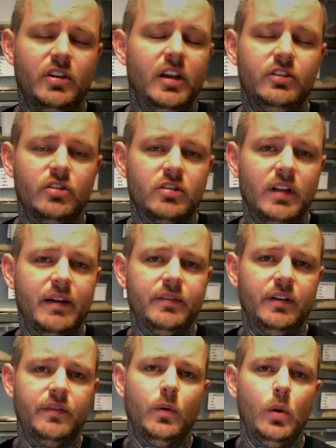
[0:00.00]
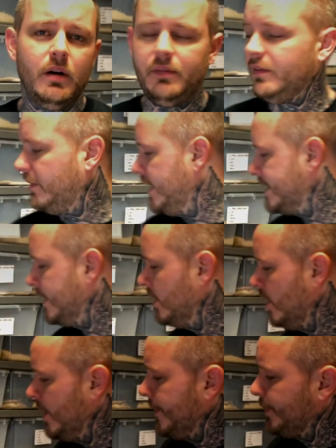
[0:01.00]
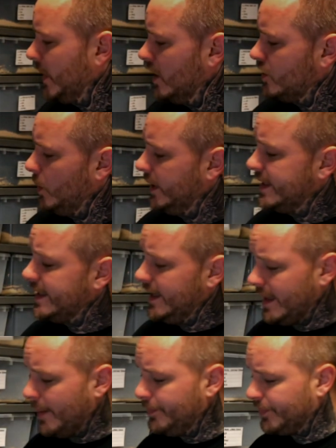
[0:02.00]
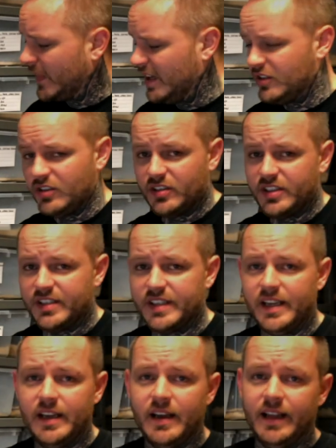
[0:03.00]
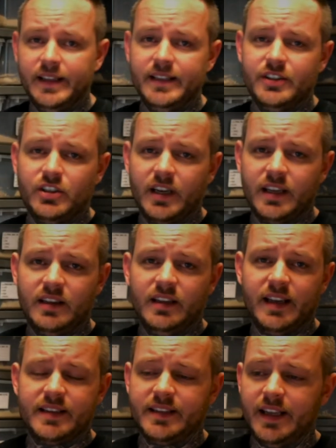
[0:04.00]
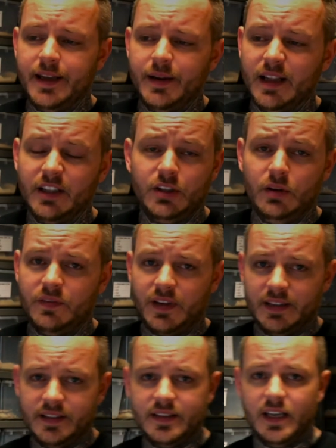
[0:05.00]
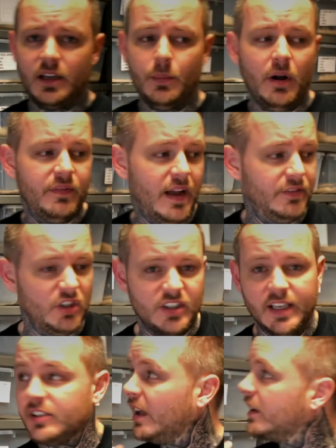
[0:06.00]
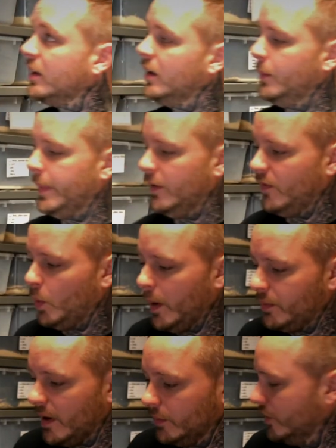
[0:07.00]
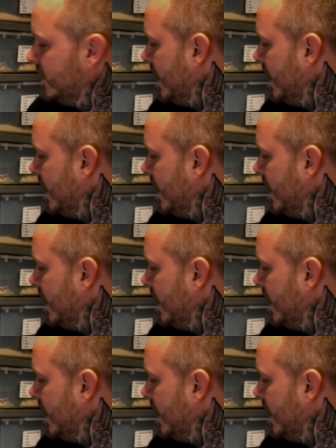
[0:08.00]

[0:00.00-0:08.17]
and just left it for whatever reason. So when you see them, it's just to say I need to check it the next day, and I do forget to take them off. I just actually had a little bit of a whip around and